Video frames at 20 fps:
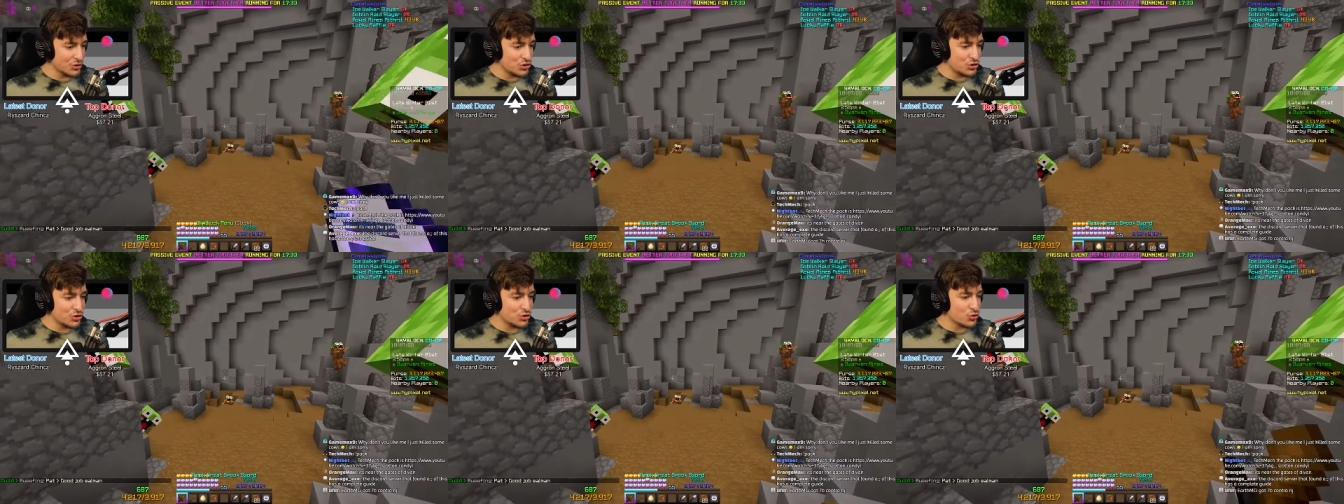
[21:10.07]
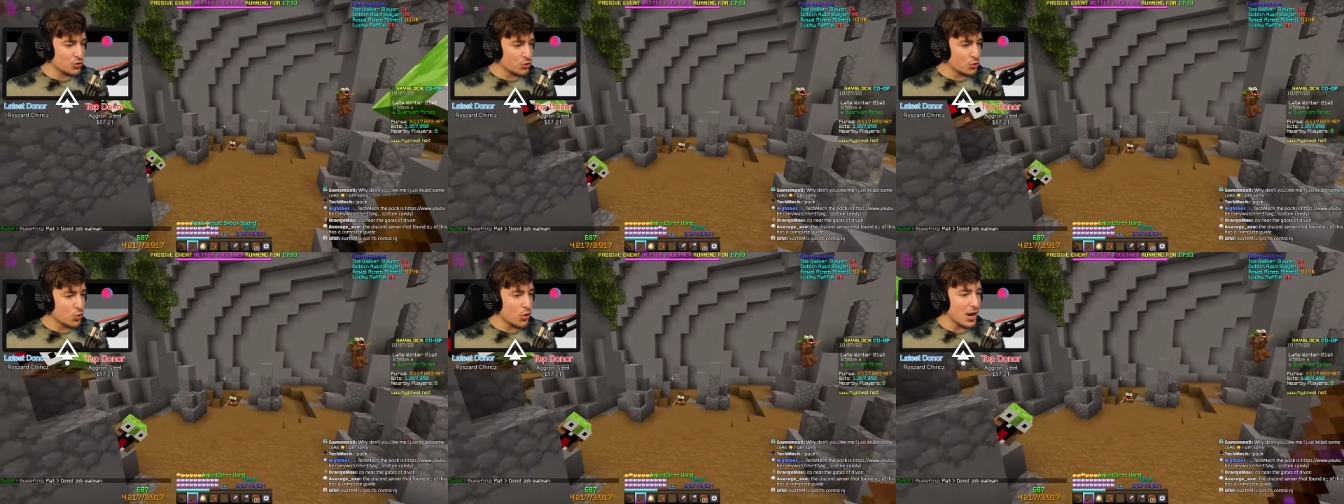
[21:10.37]

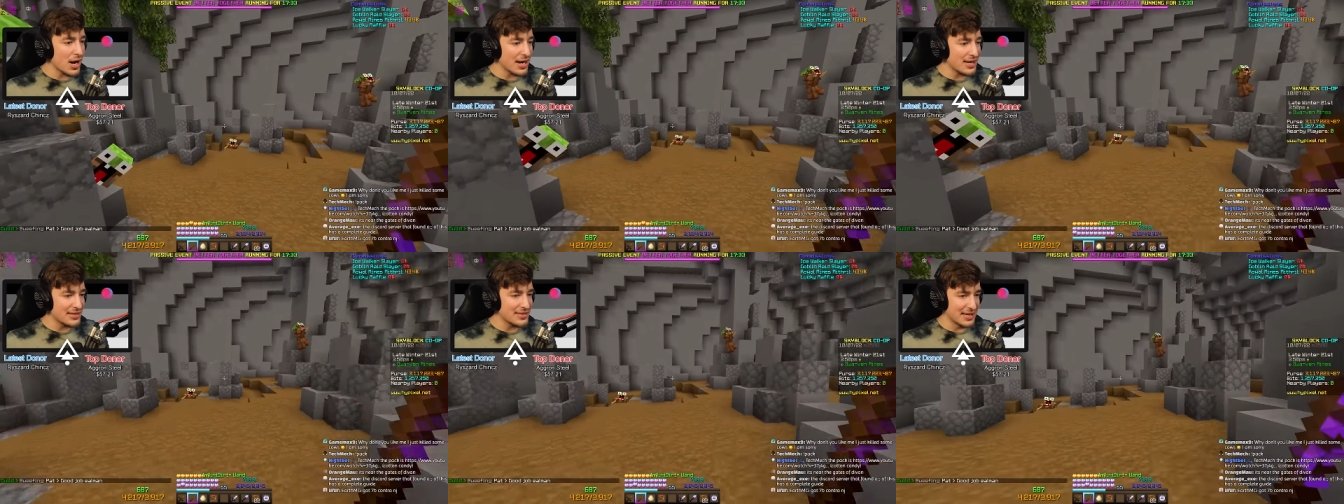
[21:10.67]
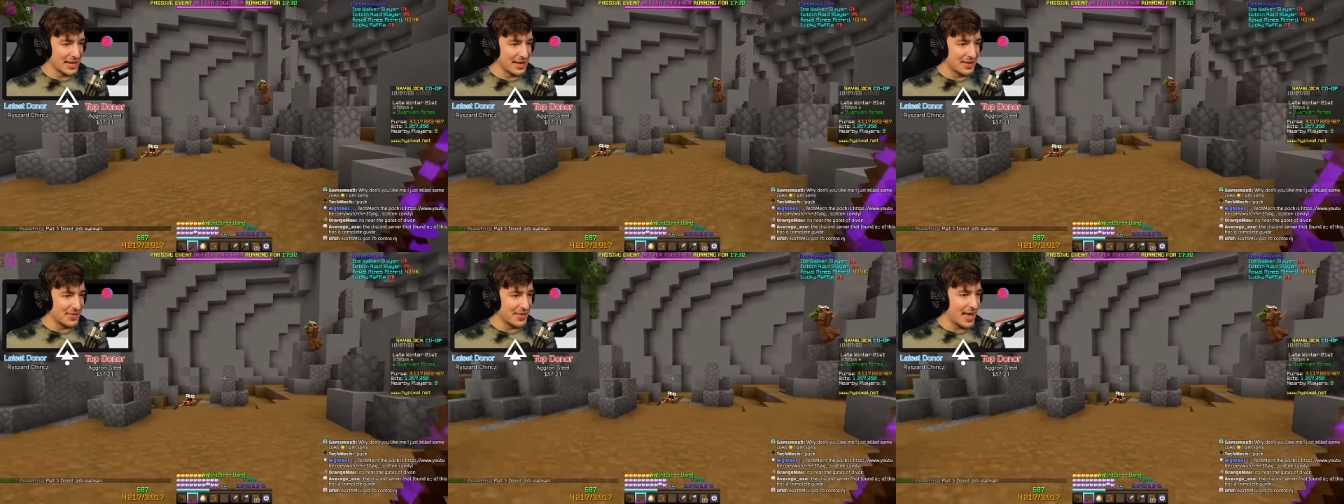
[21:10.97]
Straight
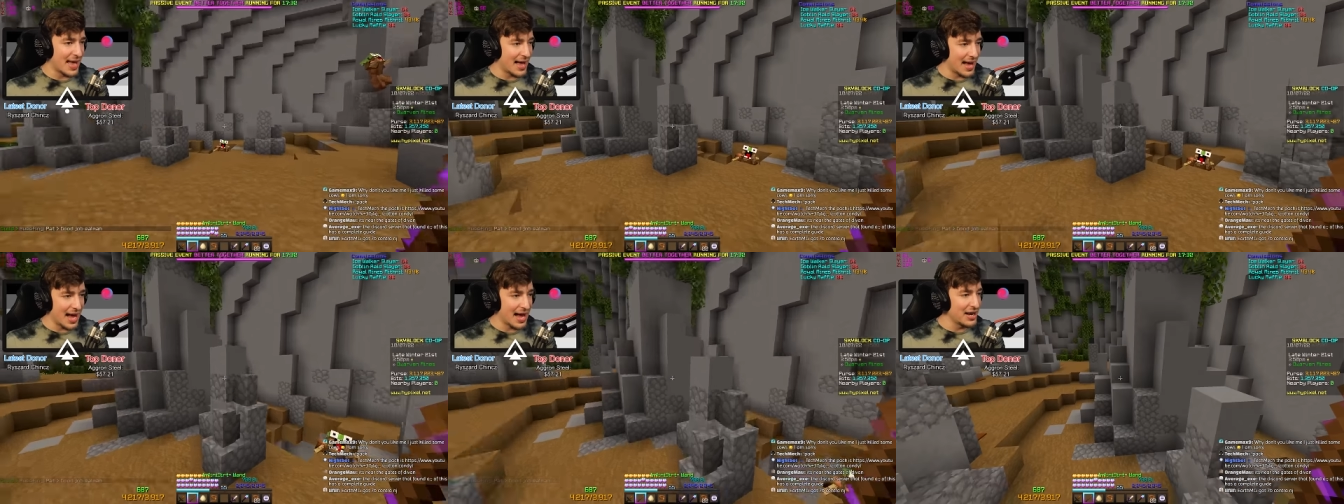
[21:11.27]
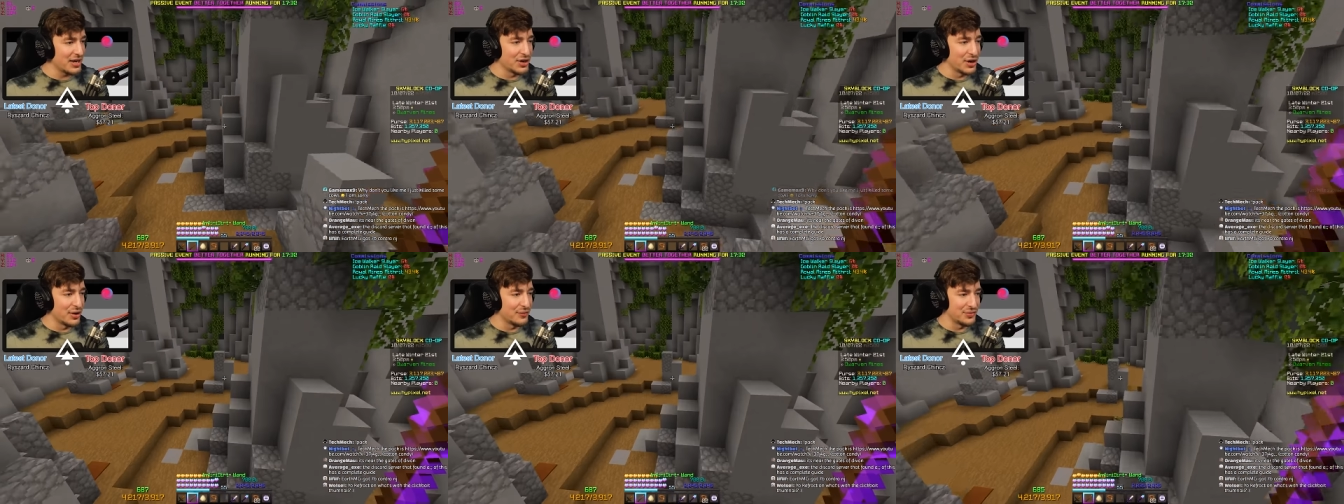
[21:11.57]
in there.
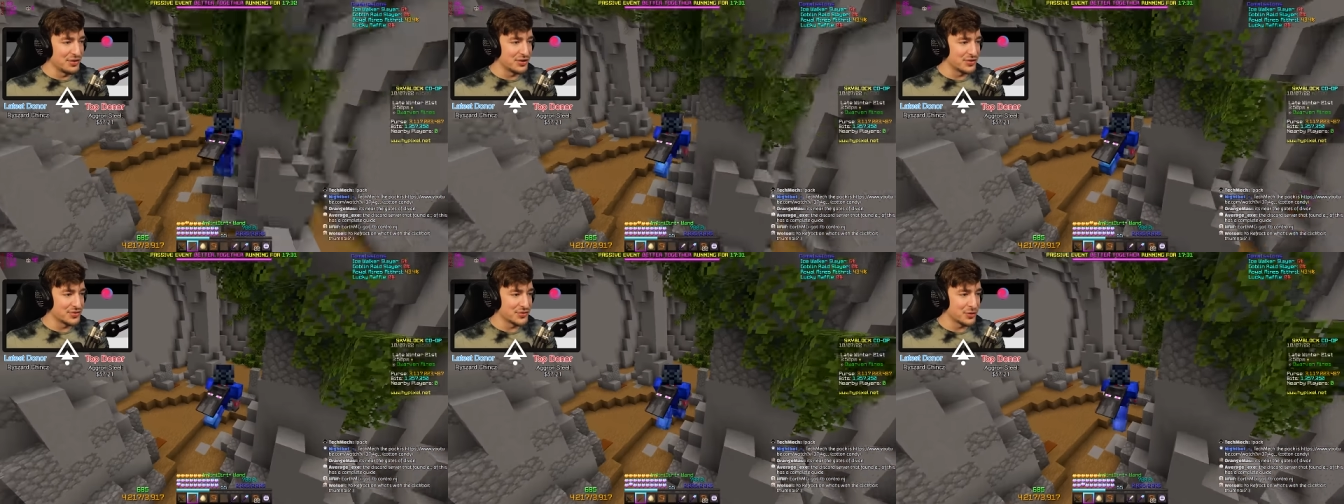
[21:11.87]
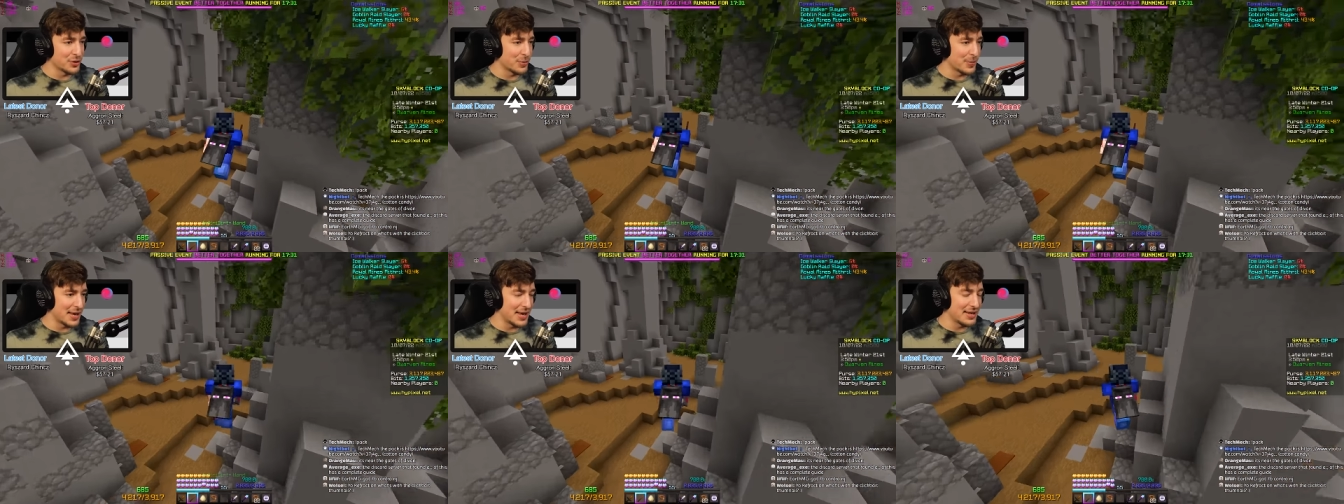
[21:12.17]
I love this room.